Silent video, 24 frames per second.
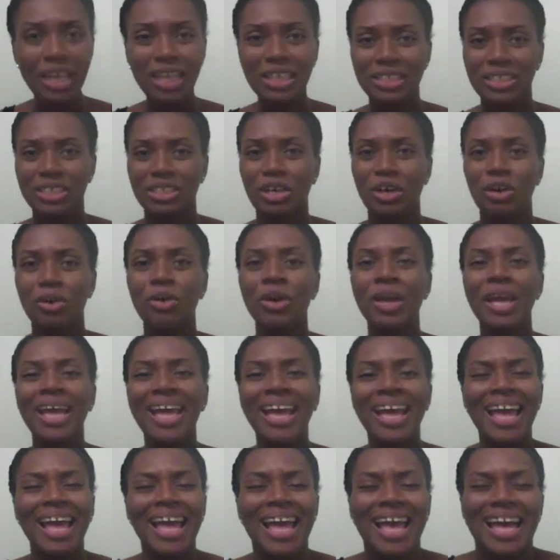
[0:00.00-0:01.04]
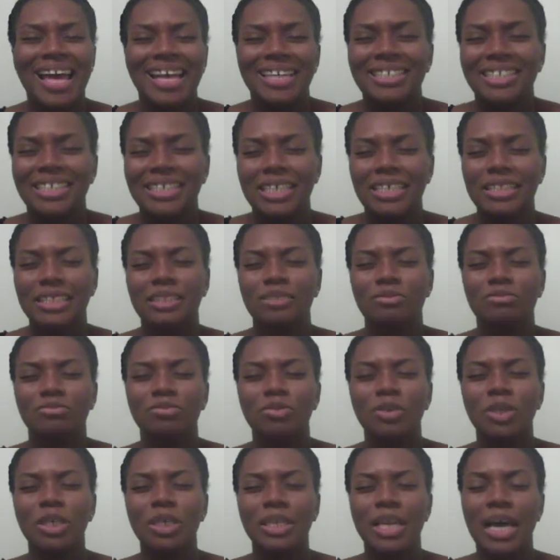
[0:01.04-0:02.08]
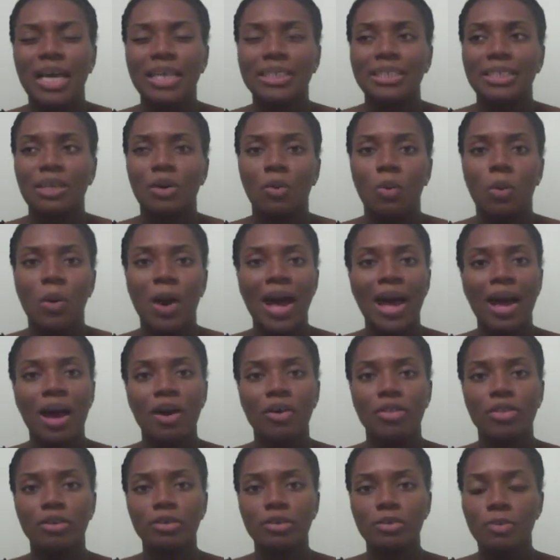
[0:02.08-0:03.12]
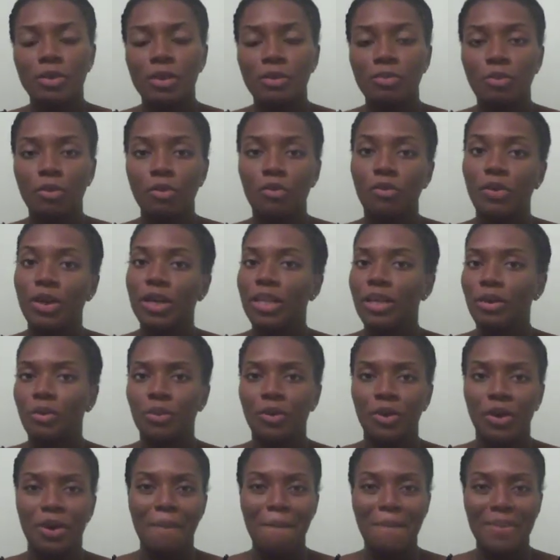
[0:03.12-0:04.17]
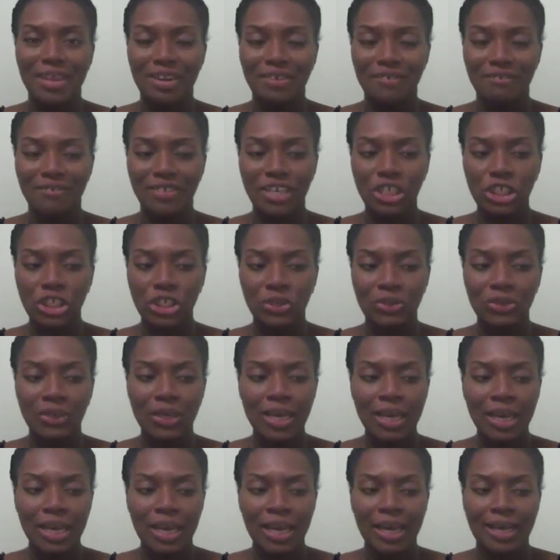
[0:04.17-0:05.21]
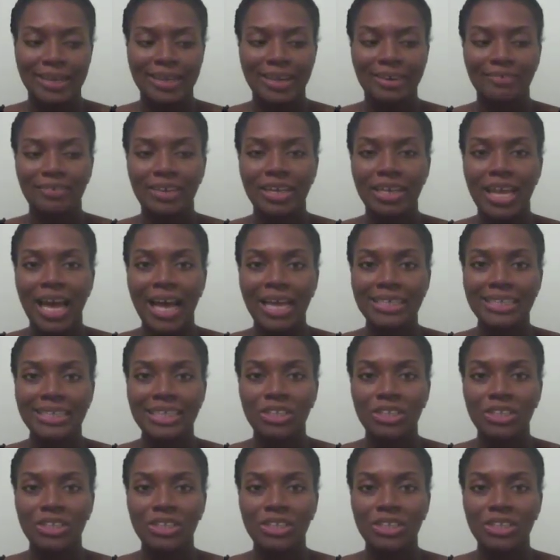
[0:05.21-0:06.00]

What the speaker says: So I just realized that, wow, those people really weren't beneficial. And I realized that